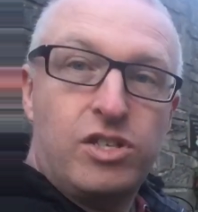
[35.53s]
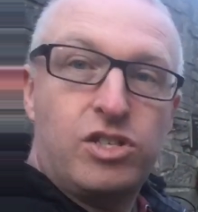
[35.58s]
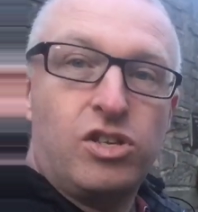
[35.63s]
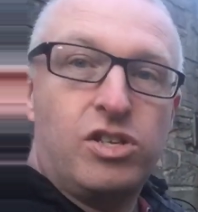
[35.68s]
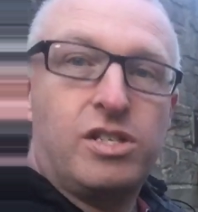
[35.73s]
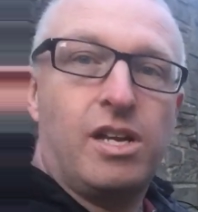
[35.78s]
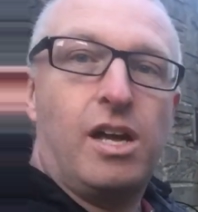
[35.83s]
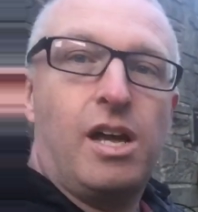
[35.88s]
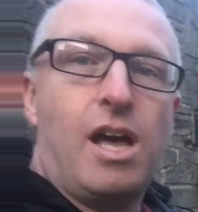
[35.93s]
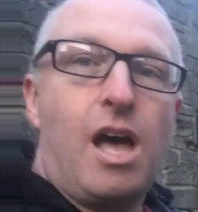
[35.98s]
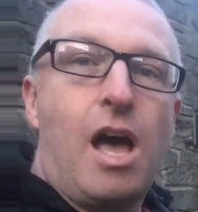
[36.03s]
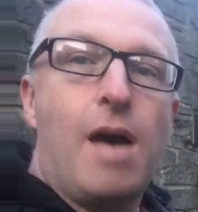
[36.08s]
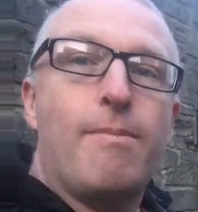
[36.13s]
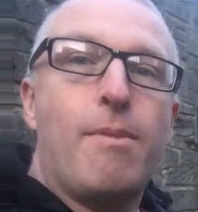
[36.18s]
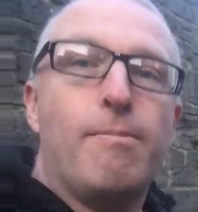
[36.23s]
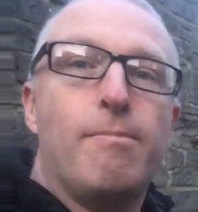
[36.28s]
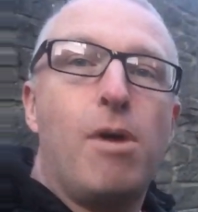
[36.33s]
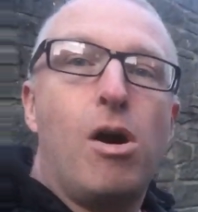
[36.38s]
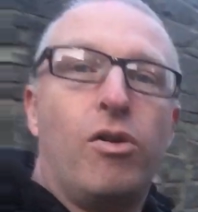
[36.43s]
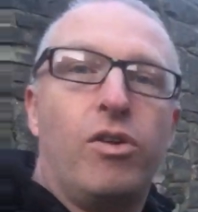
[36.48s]
So it's a, a
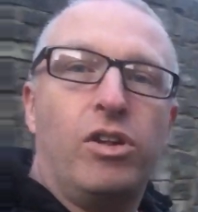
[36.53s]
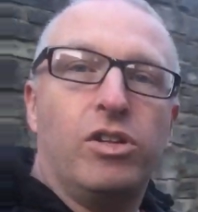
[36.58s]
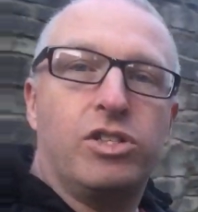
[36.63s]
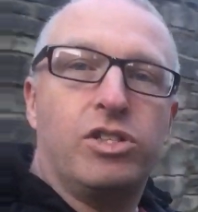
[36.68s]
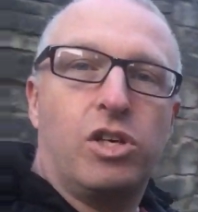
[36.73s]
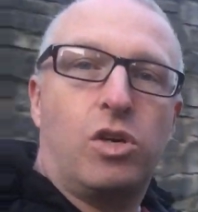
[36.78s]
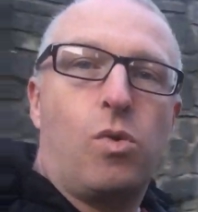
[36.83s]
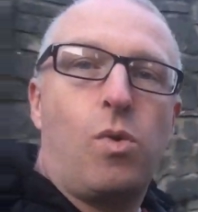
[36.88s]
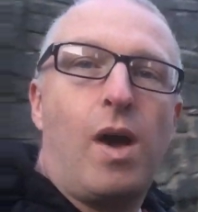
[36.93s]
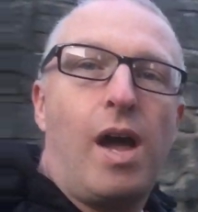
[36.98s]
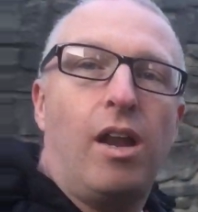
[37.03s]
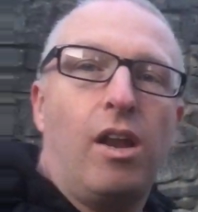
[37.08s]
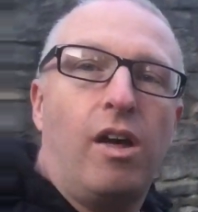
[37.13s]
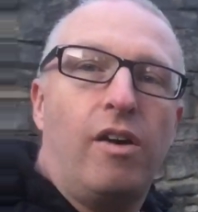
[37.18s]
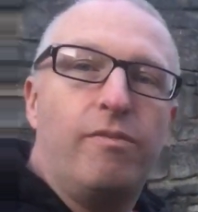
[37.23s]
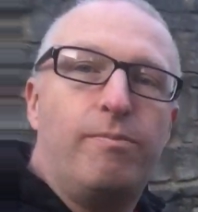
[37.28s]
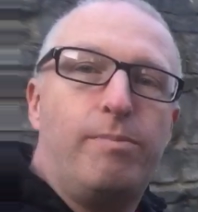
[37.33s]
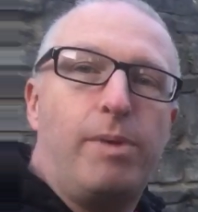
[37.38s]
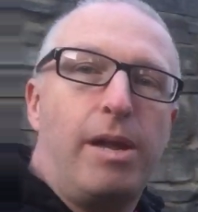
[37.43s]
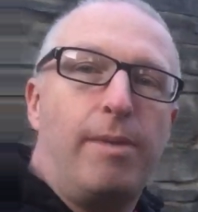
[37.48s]
memorial to quite a
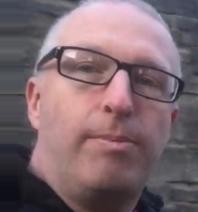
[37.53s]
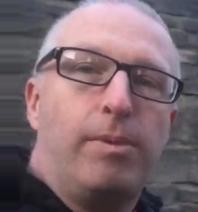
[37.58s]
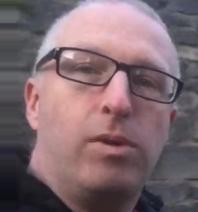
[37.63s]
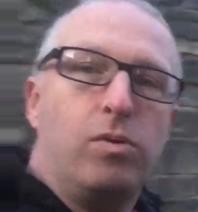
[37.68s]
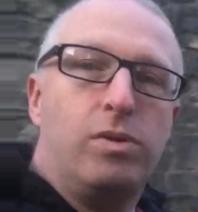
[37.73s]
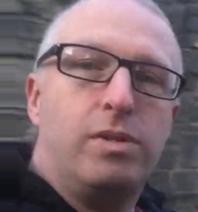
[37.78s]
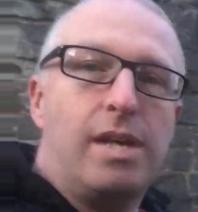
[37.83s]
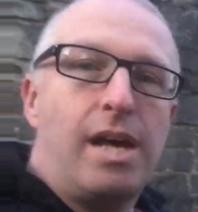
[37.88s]
lot of people who